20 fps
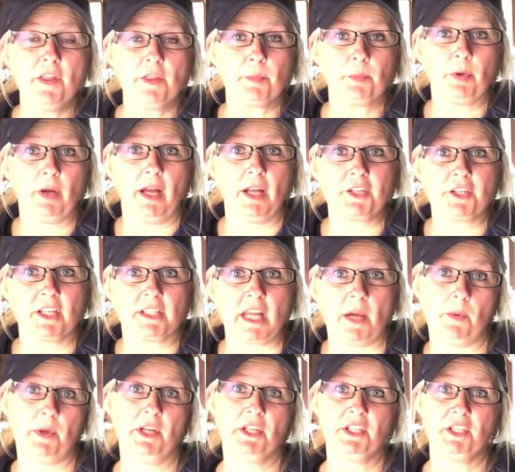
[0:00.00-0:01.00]
the project
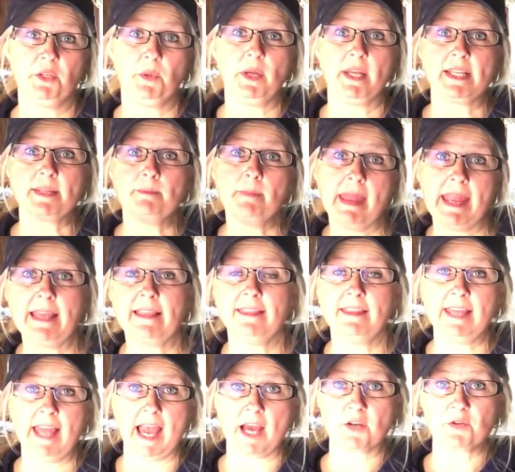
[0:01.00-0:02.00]
I want to do is make
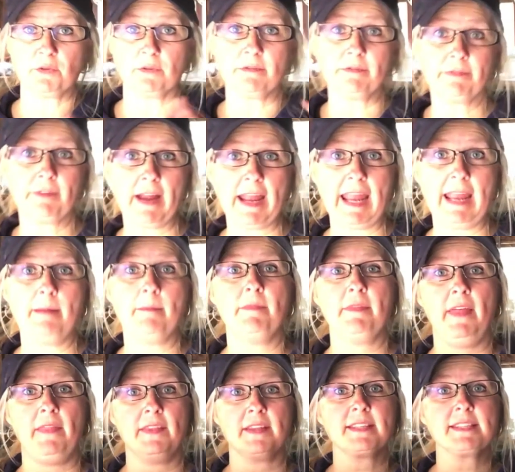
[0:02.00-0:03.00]
the actual frame
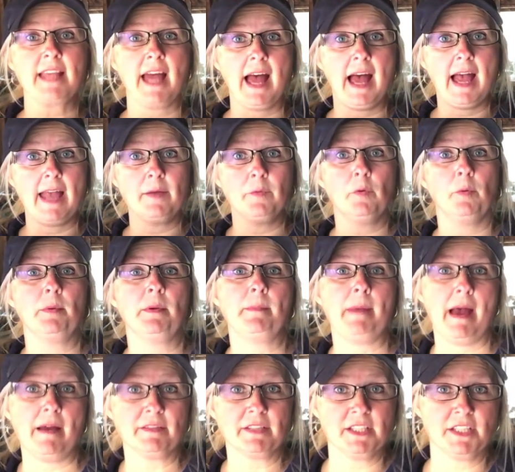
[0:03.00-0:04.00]
that the sign will be
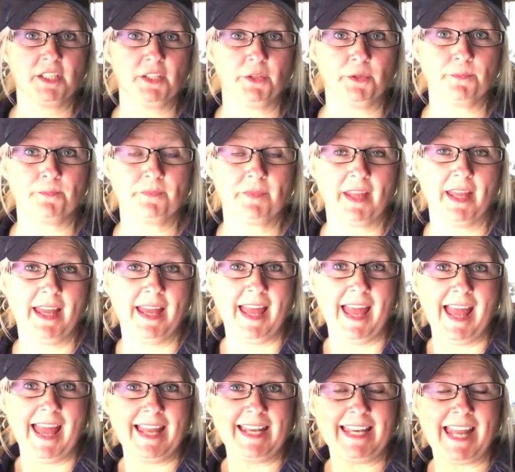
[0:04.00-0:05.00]
mounted to.
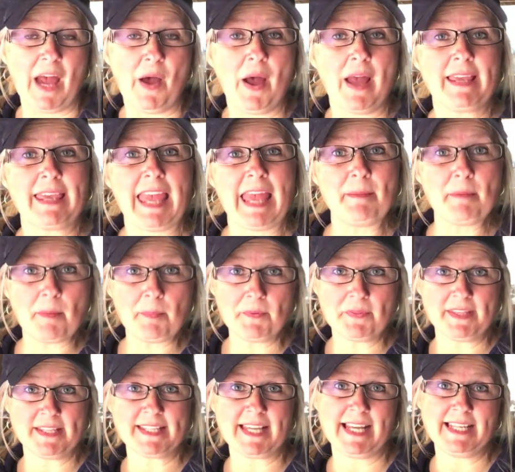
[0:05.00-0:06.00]
Now I came up
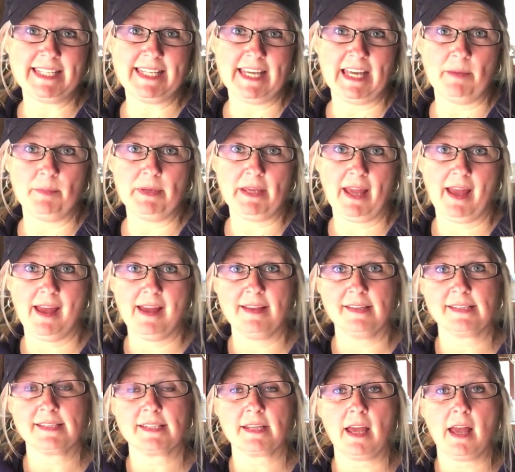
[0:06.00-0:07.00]
with this idea
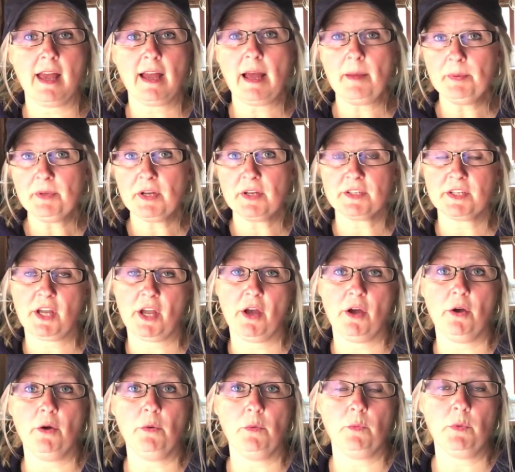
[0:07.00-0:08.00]
because a couple years
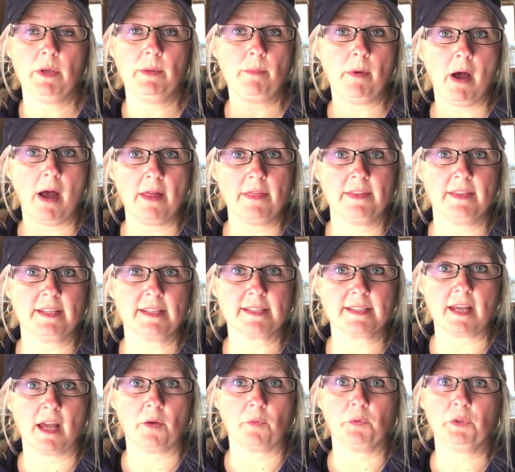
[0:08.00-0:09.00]
ago we bought
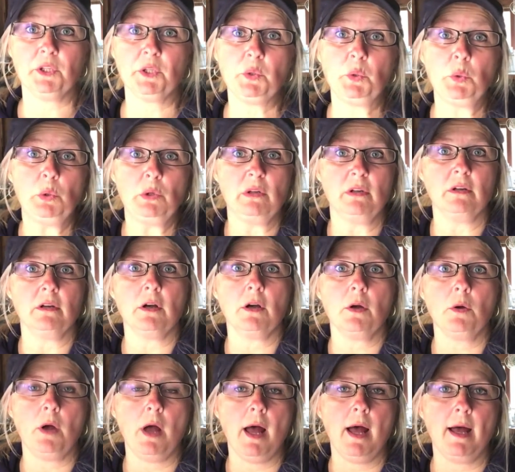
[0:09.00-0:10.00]
this really cool
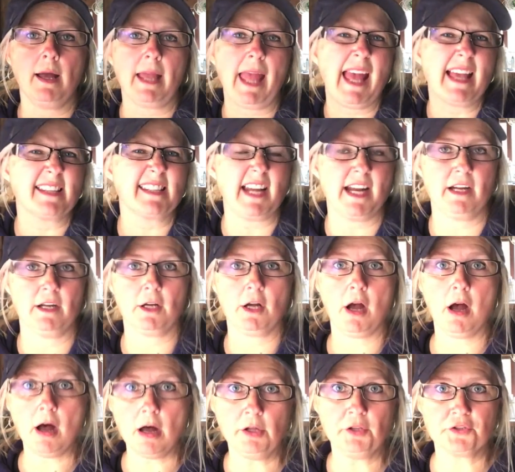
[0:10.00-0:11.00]
cast iron
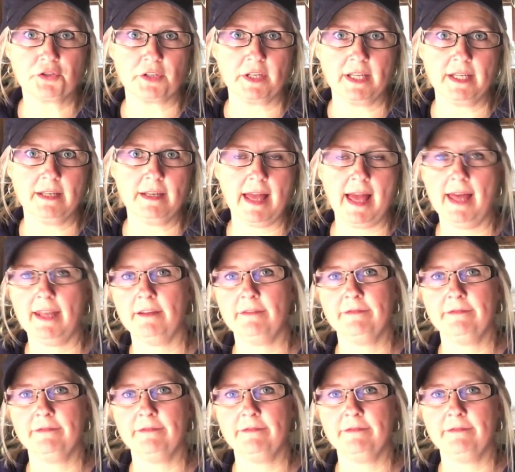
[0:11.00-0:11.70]
cauldron at a